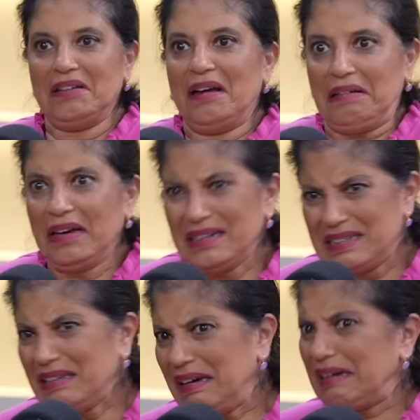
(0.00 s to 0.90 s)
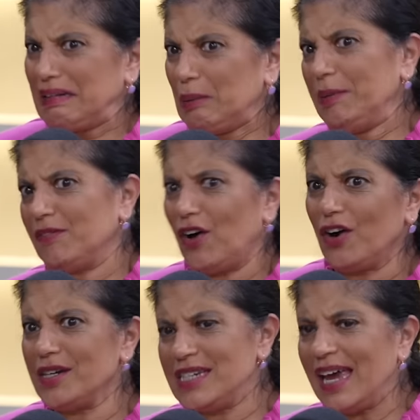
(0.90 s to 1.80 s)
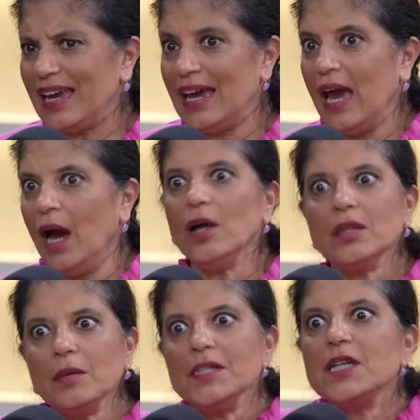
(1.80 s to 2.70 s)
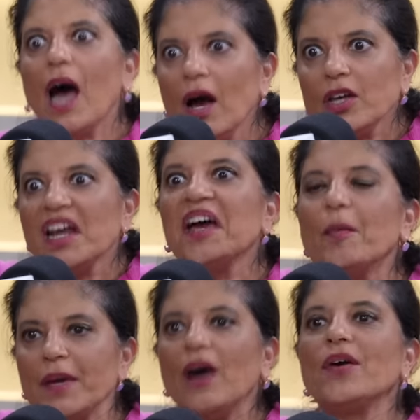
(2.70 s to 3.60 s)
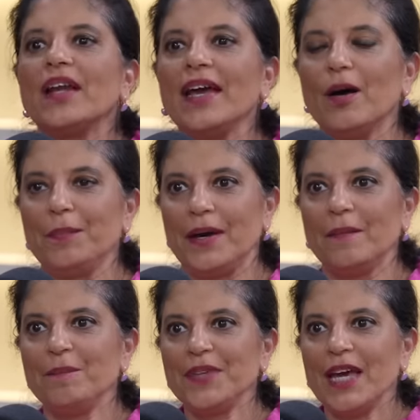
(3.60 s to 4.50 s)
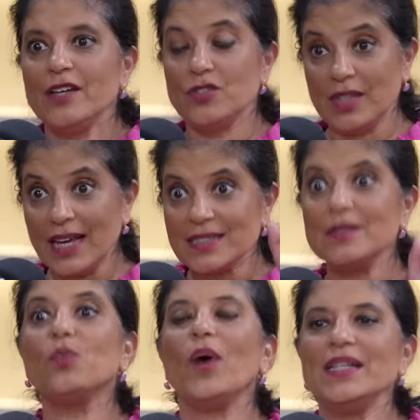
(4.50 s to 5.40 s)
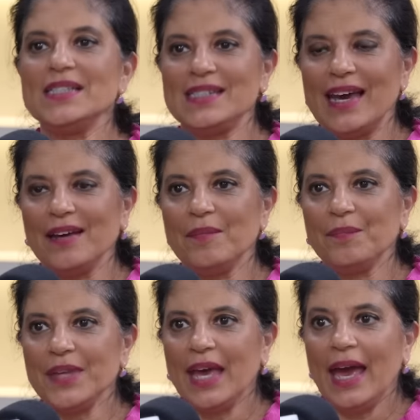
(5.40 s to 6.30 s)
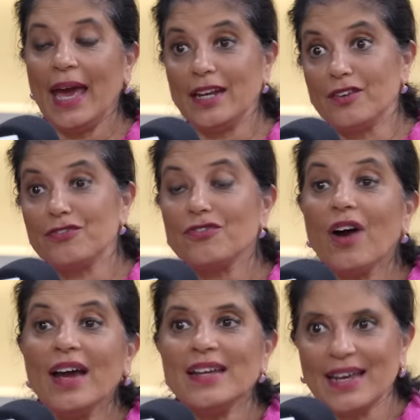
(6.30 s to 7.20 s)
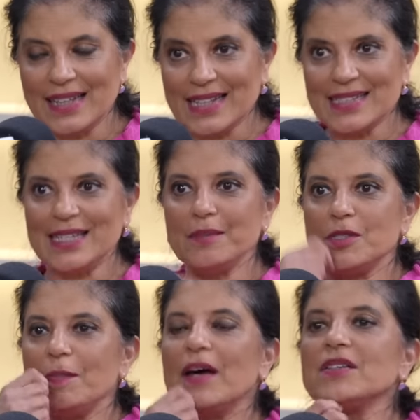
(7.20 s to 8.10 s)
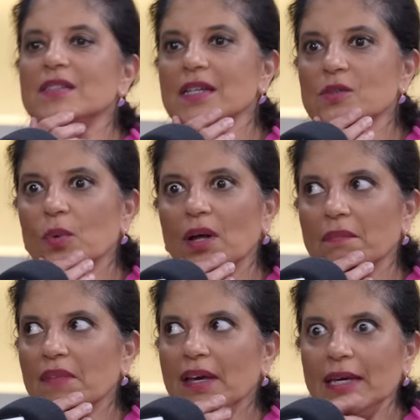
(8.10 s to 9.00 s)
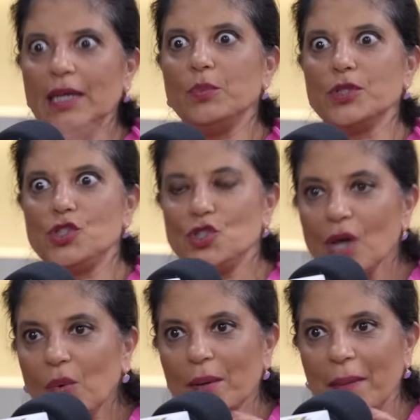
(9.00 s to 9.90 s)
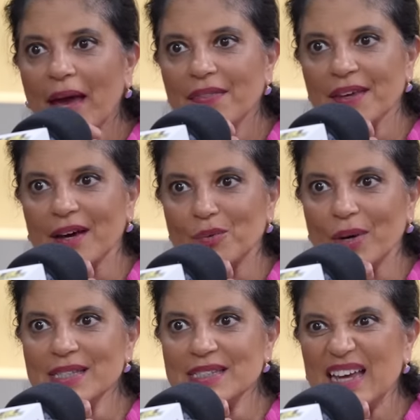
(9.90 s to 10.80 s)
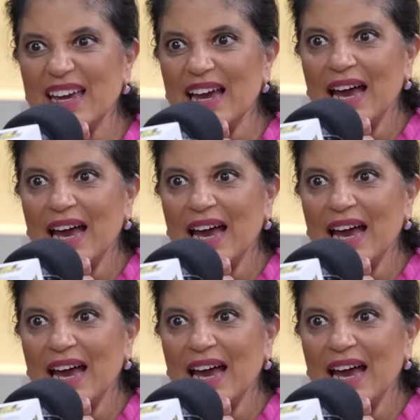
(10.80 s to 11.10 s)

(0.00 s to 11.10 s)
I gotta tell you, I had a little bit of a hard day. Let me tell, how can I help you, how can I help you? So that's the Wednesday. And on Friday, that same spouse thinks, well, he was so empathic on Wednesday,